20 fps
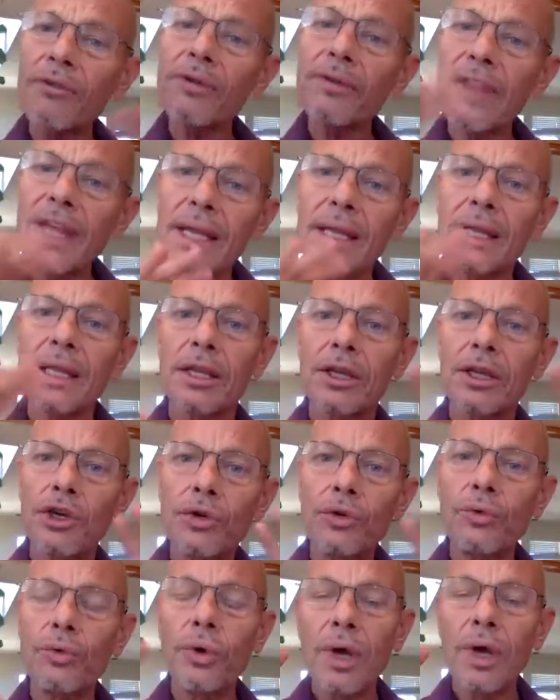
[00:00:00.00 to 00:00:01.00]
that
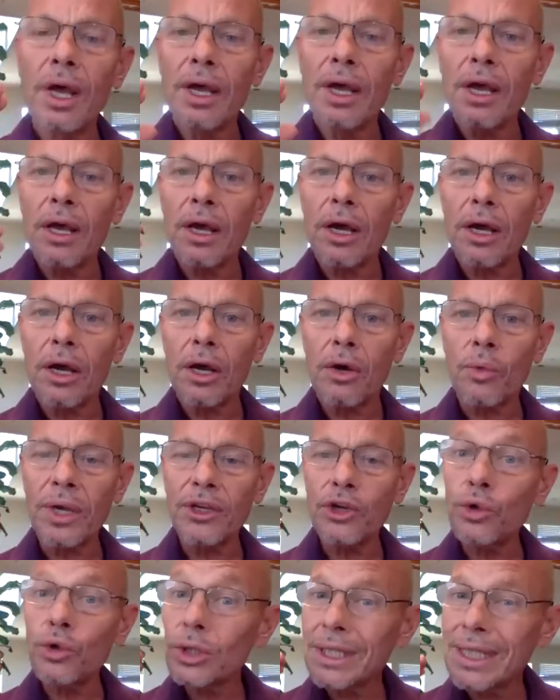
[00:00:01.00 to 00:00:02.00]
you, when
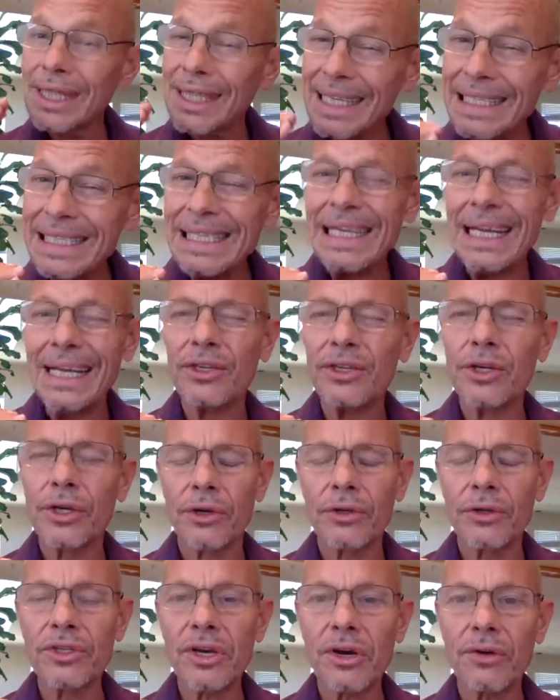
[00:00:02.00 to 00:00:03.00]
you're listening to
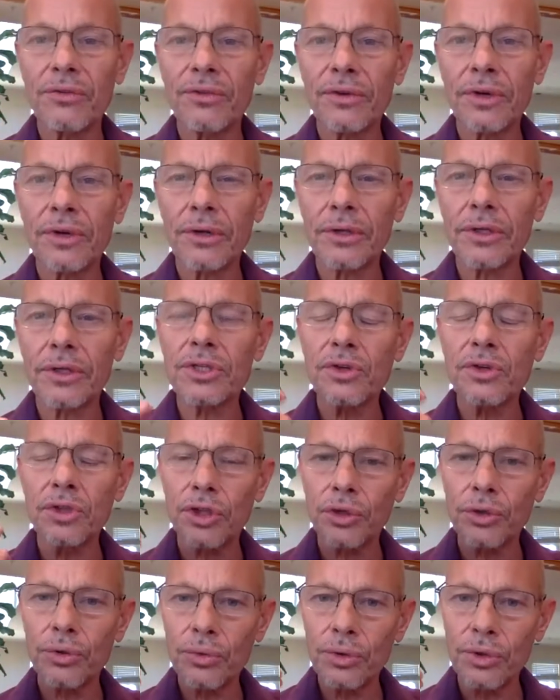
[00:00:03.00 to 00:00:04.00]
yourself and others,
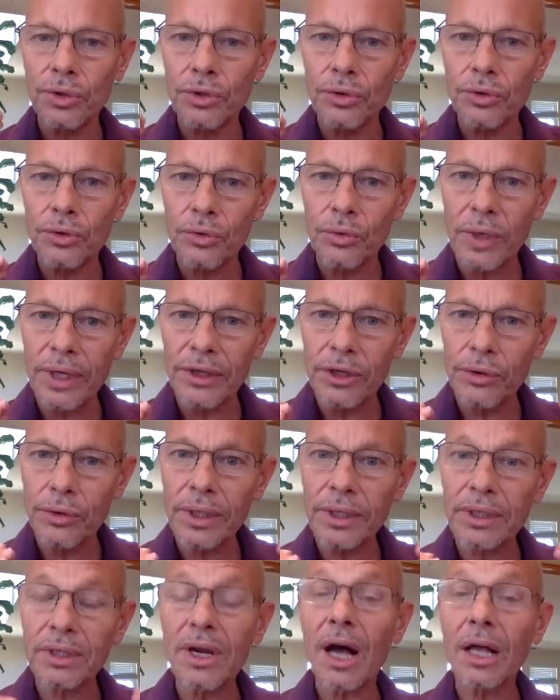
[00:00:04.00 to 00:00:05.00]
you, you when you
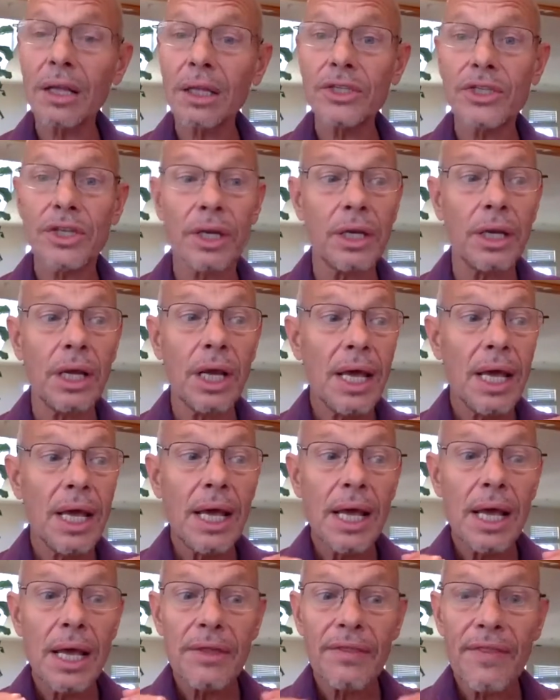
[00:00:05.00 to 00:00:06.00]
acknowledge it,
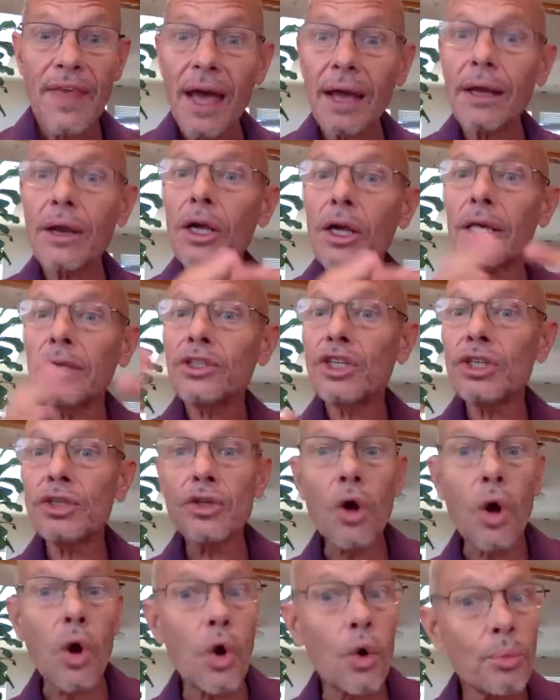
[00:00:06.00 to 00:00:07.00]
that it just
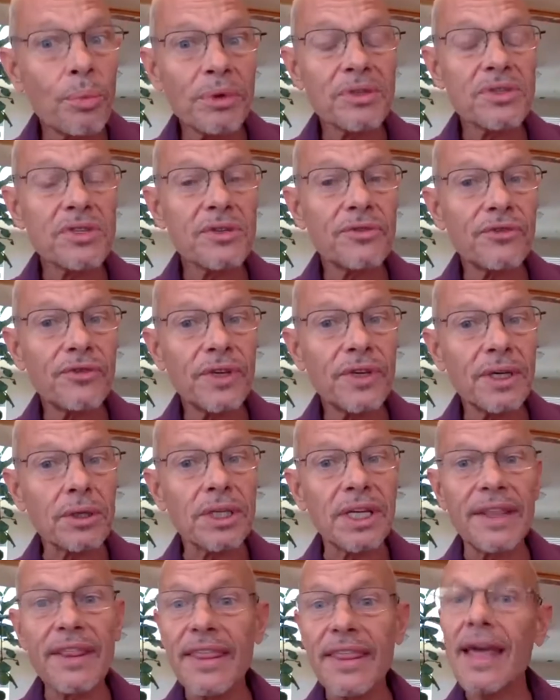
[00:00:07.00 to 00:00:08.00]
opens the field,
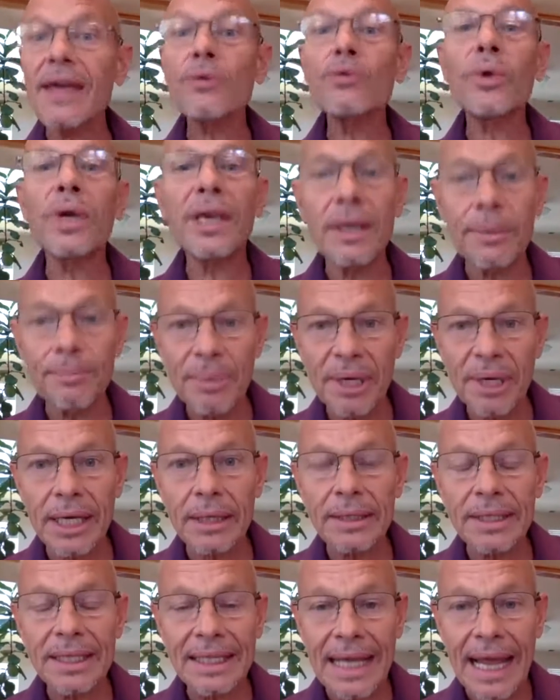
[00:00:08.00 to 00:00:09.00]
and then we can
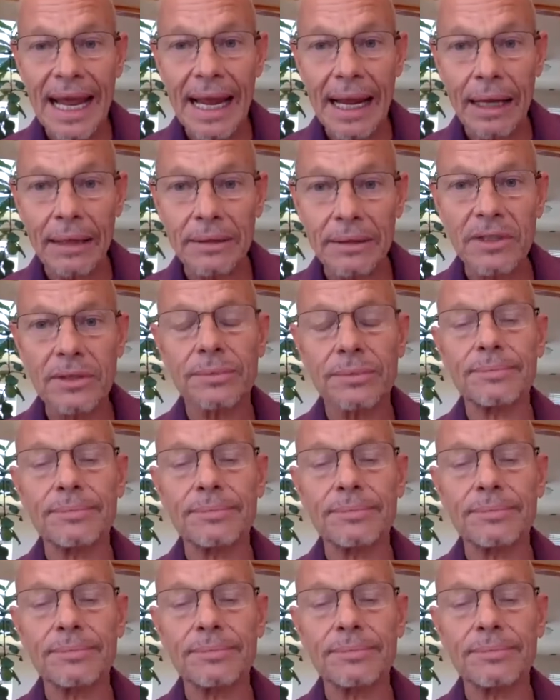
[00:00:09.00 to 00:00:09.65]
begin to dance.